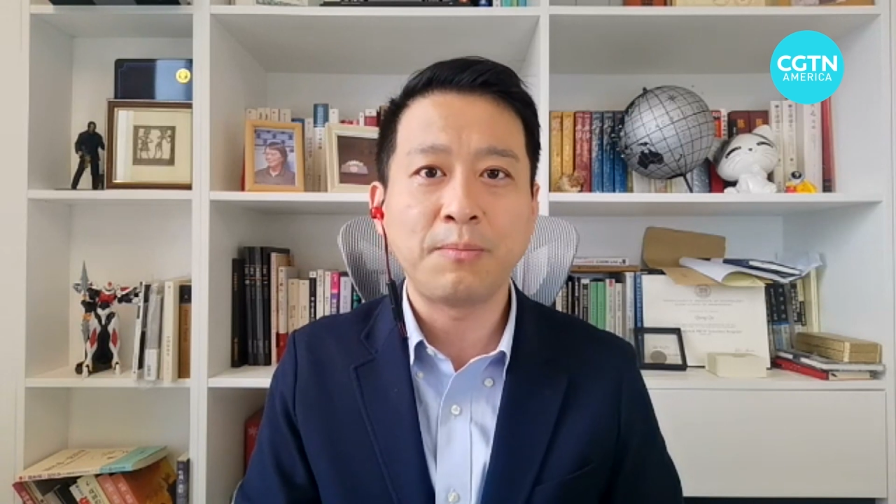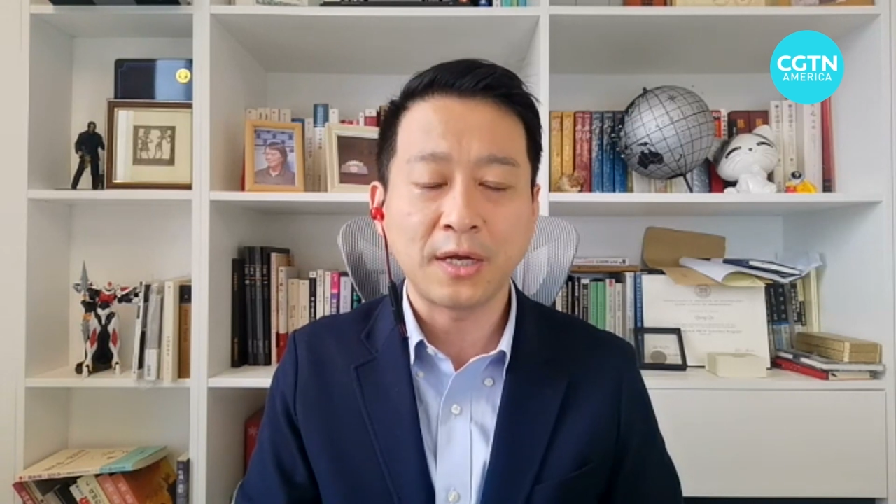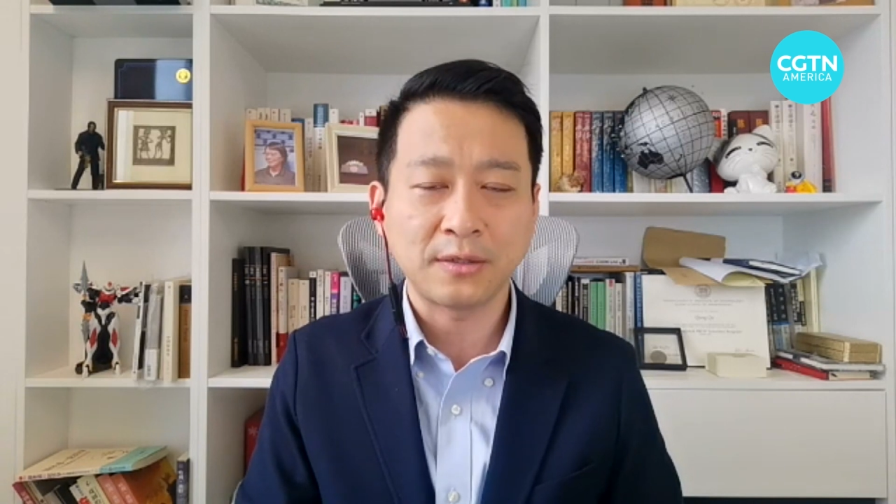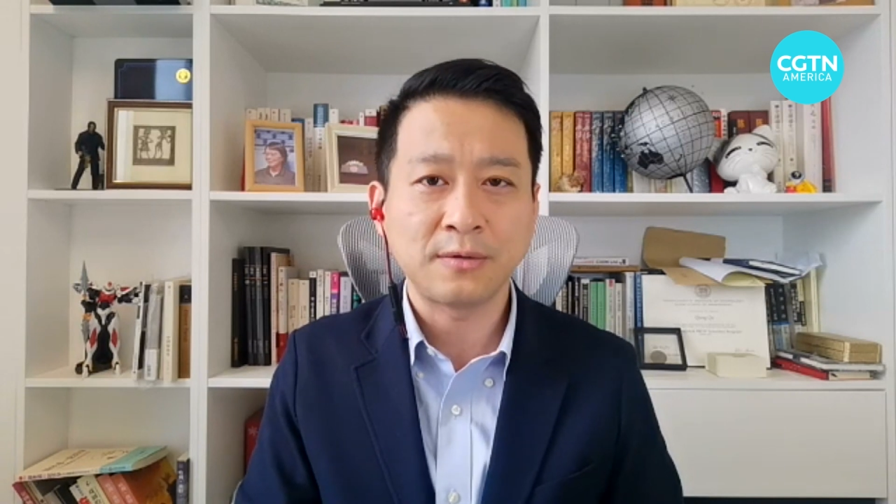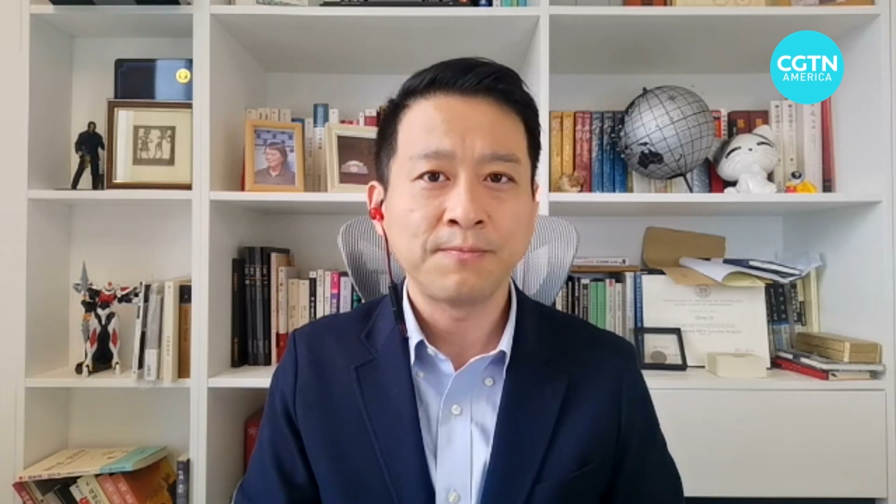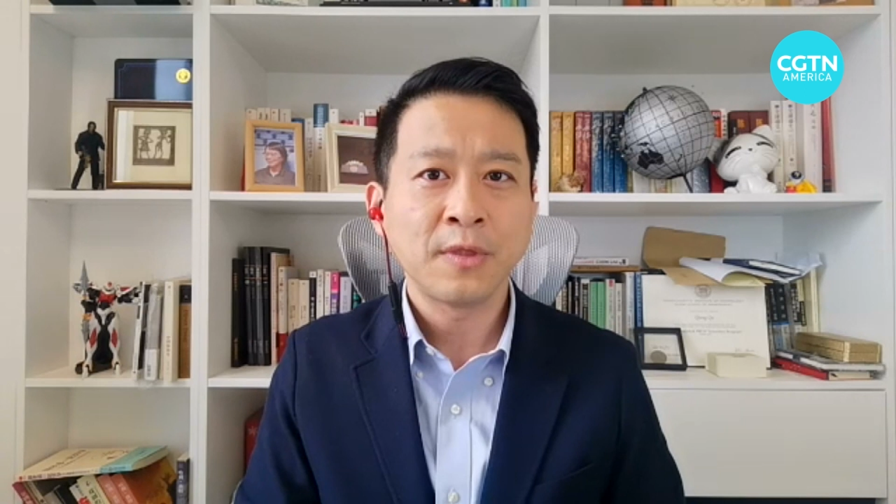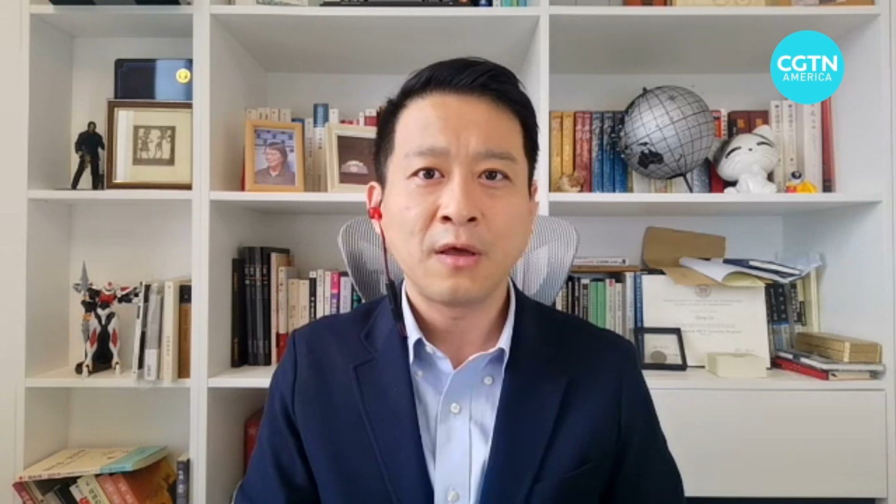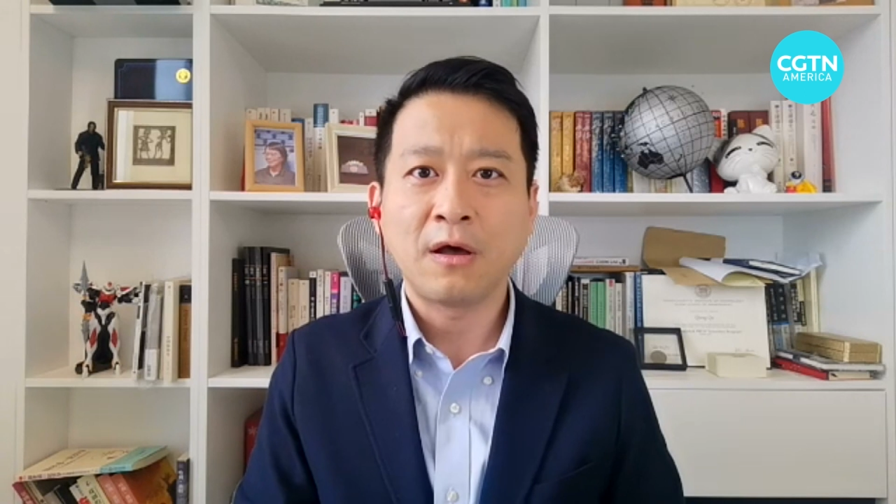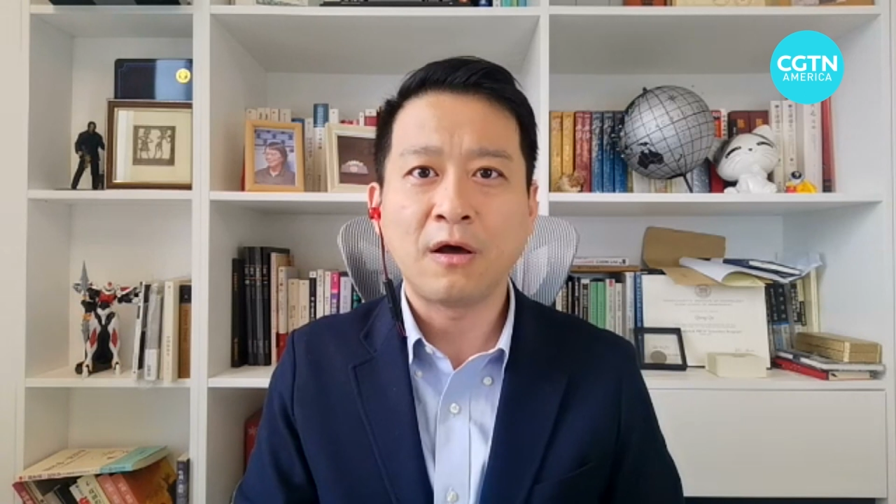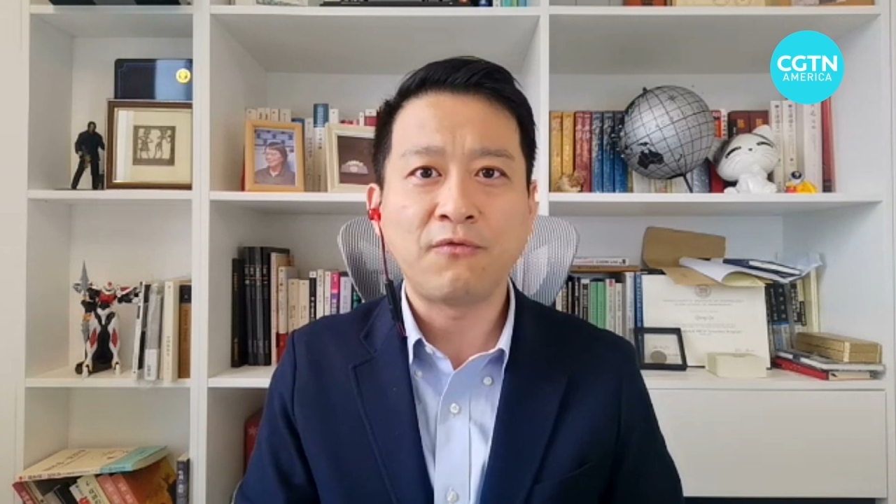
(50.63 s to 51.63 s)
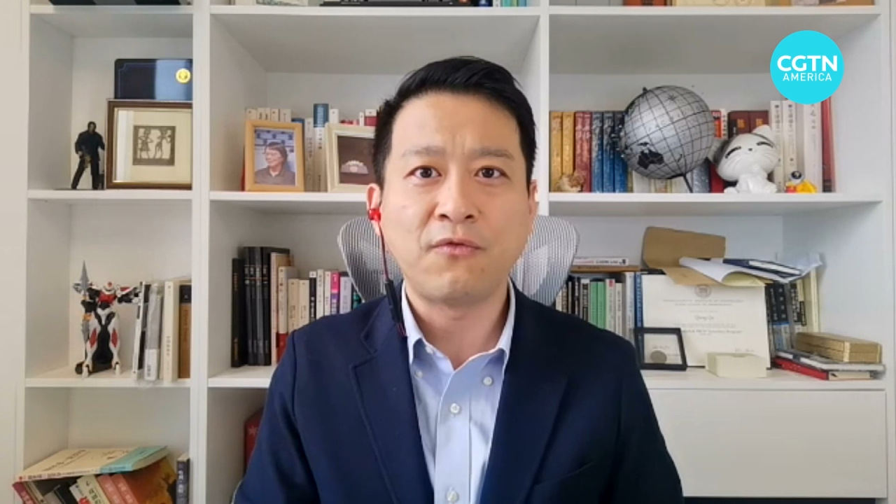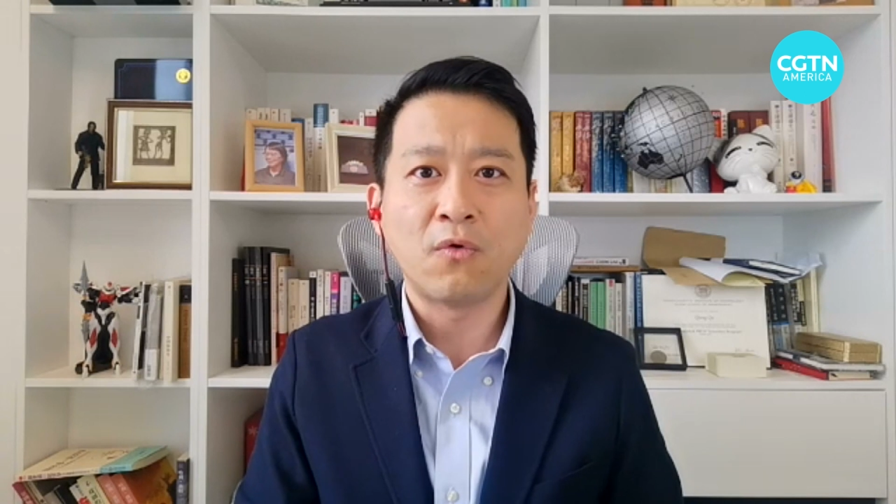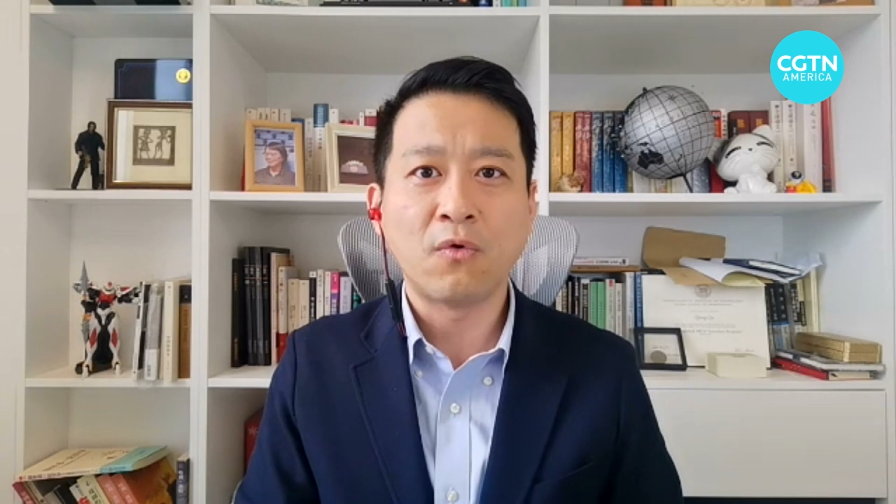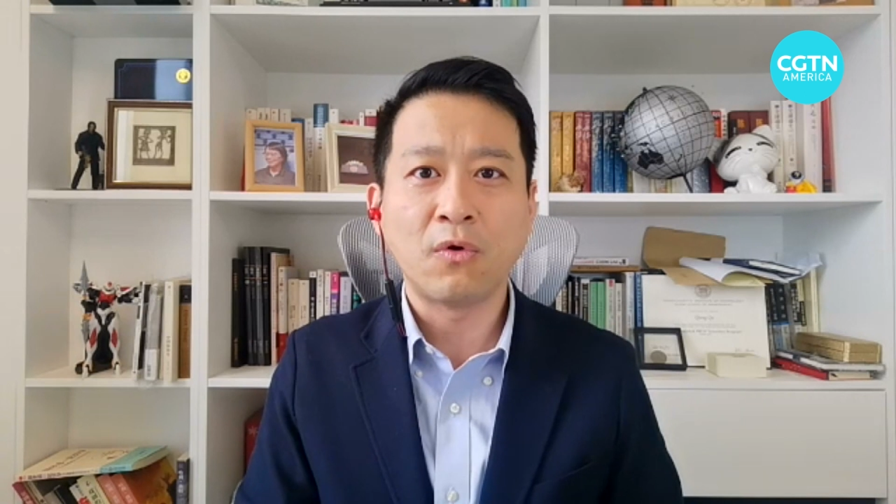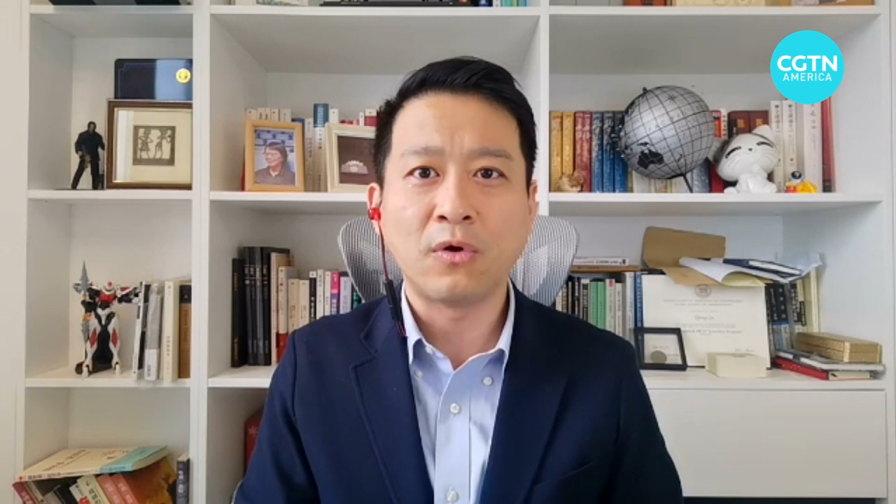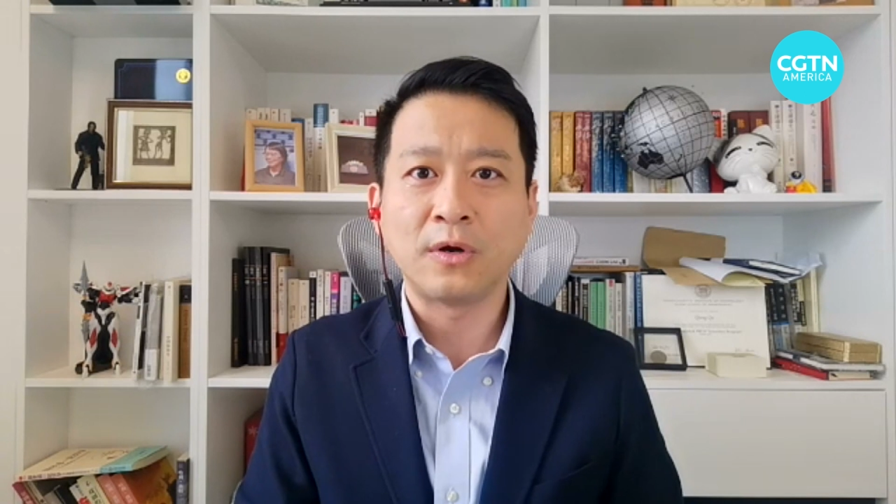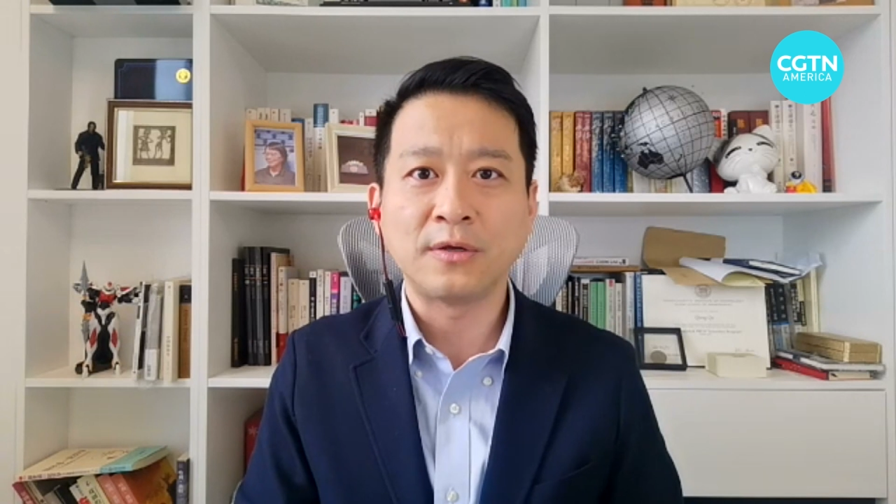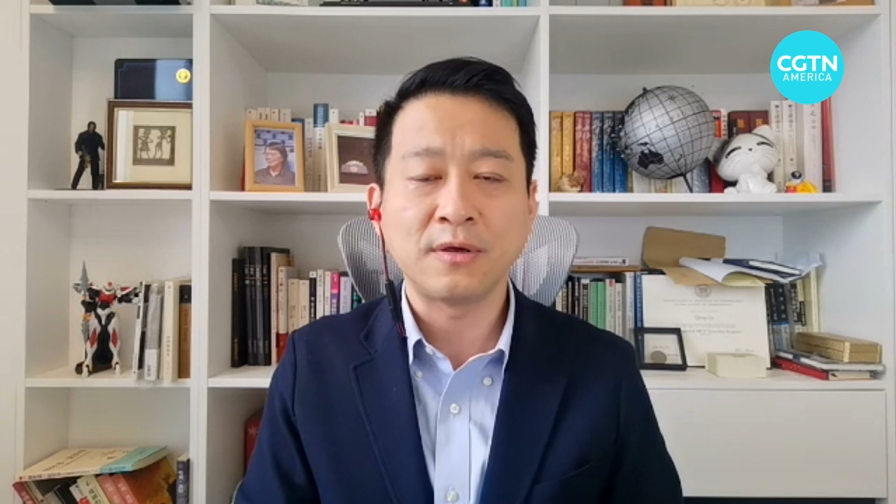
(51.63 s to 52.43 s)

But uh, for